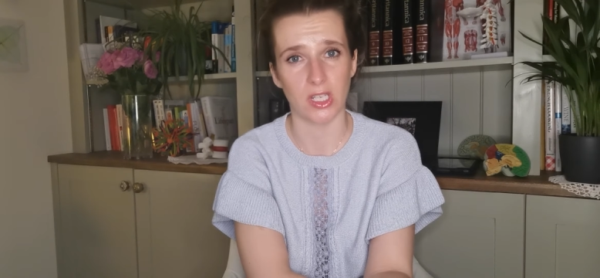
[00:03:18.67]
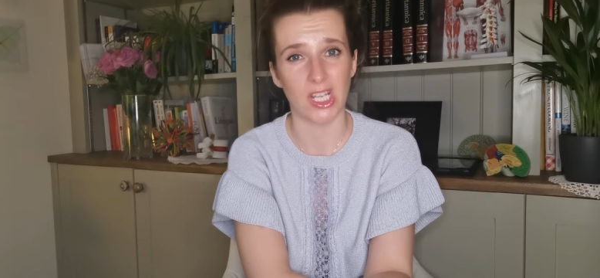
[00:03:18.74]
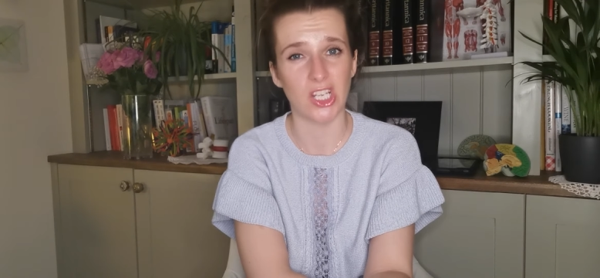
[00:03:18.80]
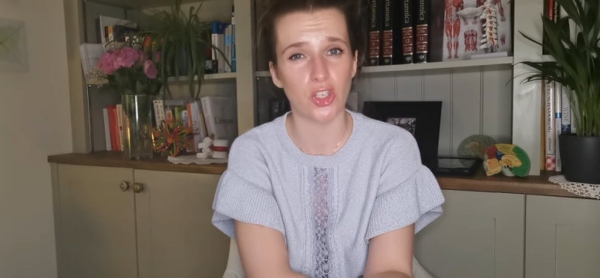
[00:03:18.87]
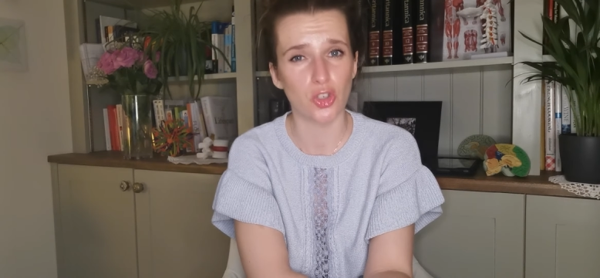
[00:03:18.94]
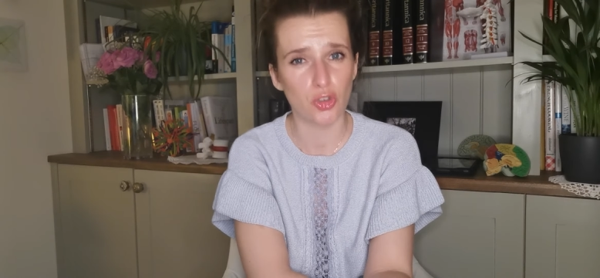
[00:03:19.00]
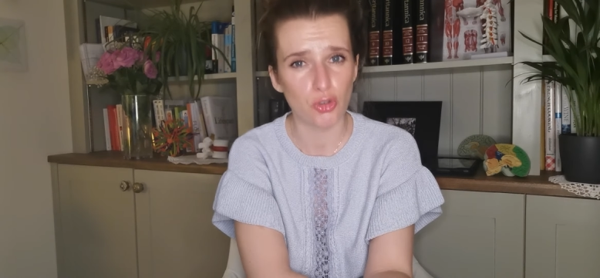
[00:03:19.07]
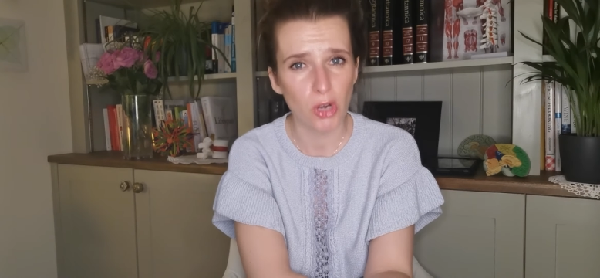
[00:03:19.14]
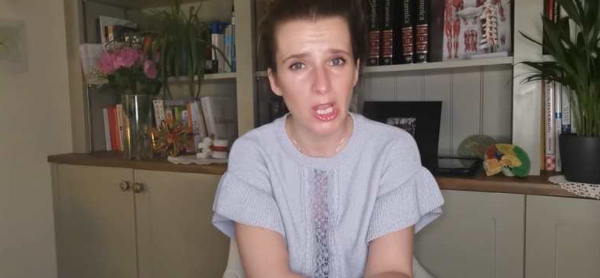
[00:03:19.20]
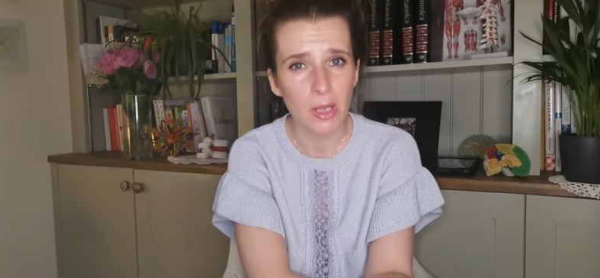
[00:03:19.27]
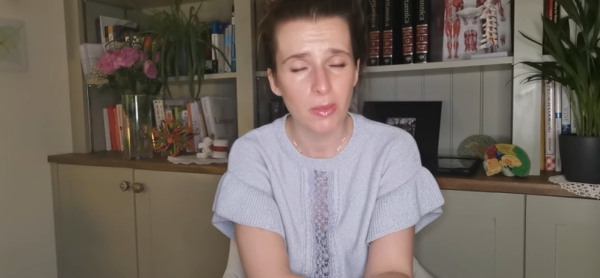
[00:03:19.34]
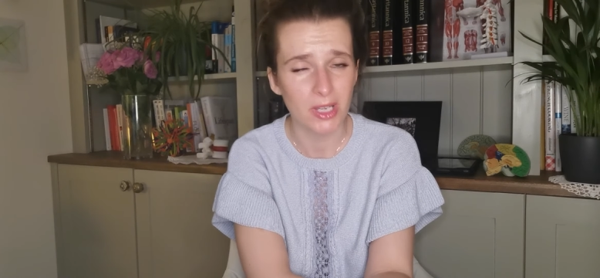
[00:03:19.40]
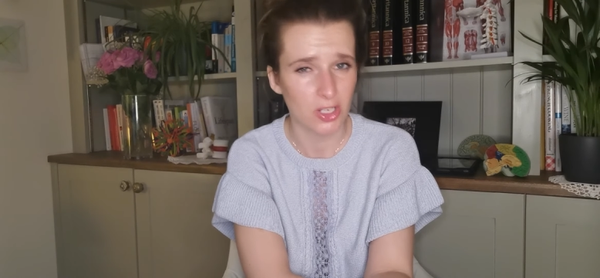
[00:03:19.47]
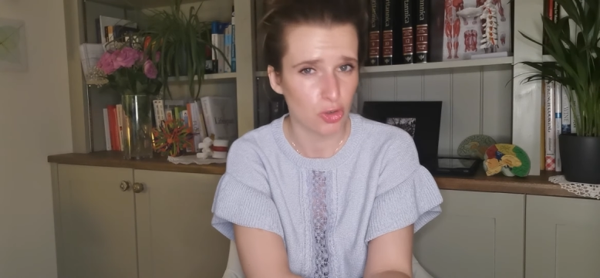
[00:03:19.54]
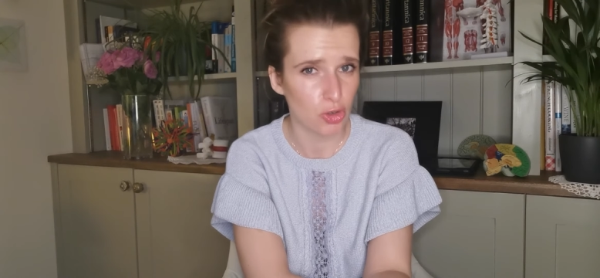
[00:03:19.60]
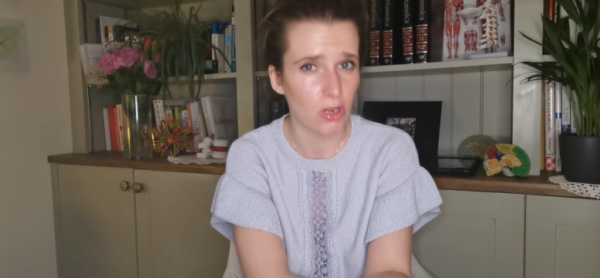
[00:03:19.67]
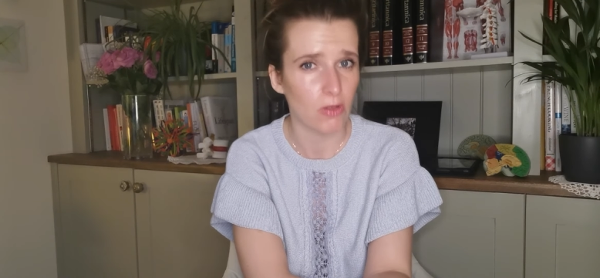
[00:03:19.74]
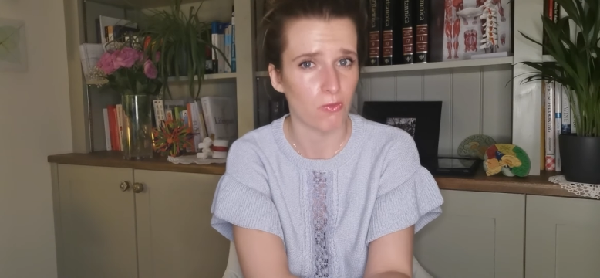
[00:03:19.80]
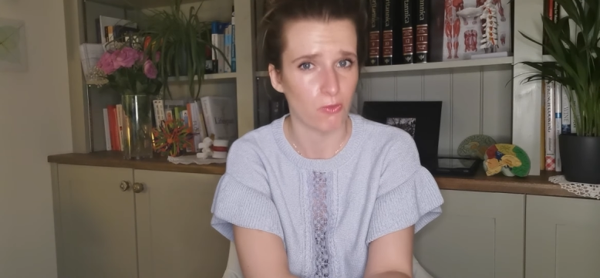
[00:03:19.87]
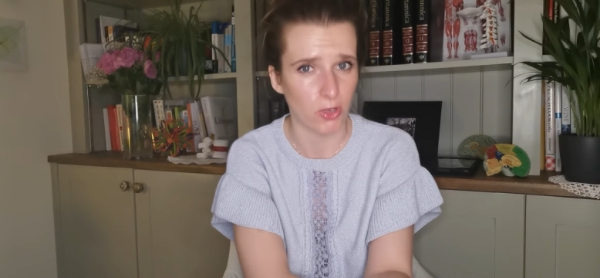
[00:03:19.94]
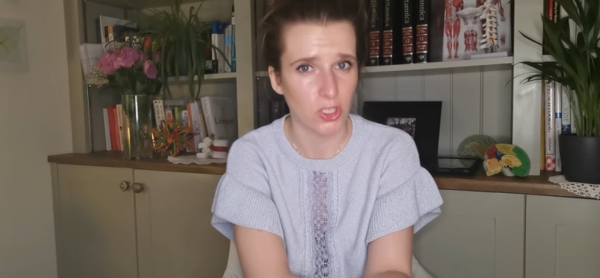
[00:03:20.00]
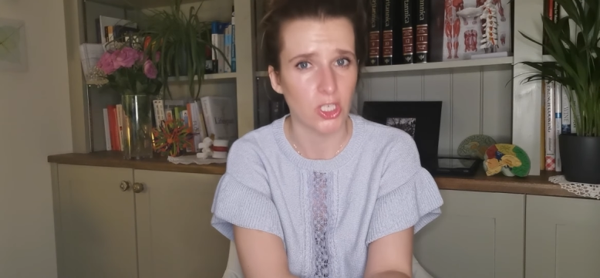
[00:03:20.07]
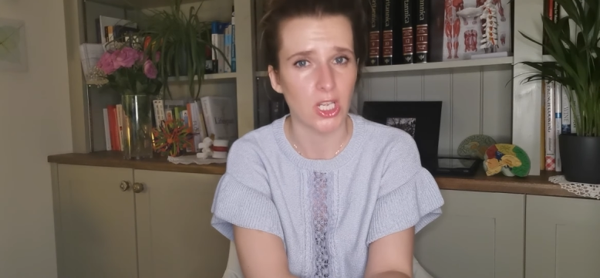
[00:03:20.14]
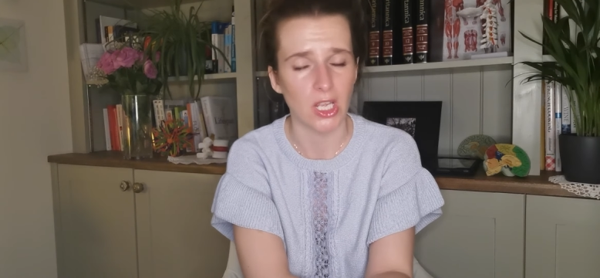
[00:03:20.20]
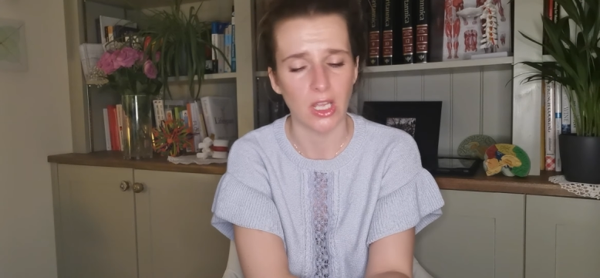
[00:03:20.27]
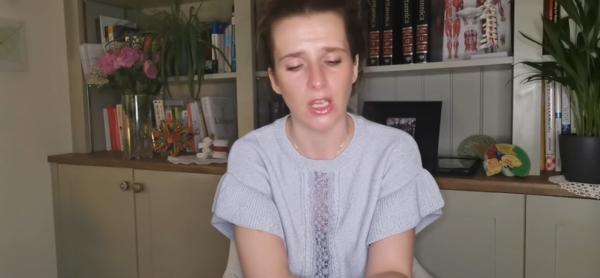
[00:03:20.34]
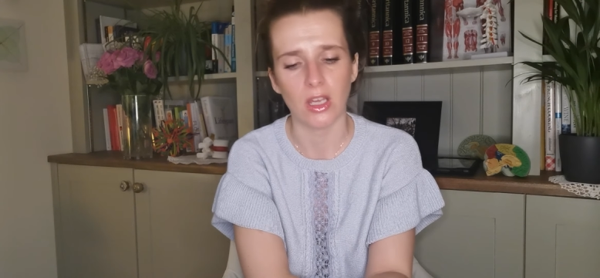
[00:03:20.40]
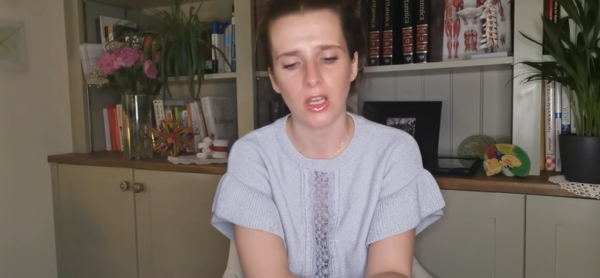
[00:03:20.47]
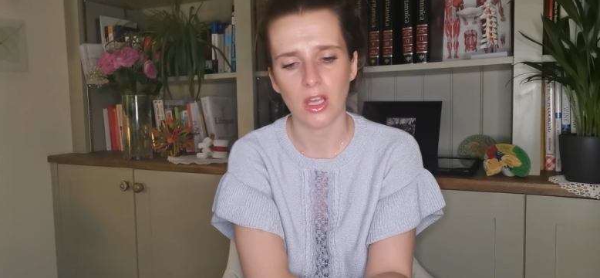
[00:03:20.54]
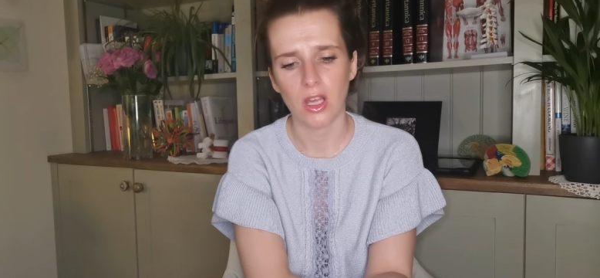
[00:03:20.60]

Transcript: extreme, extreme fatigue.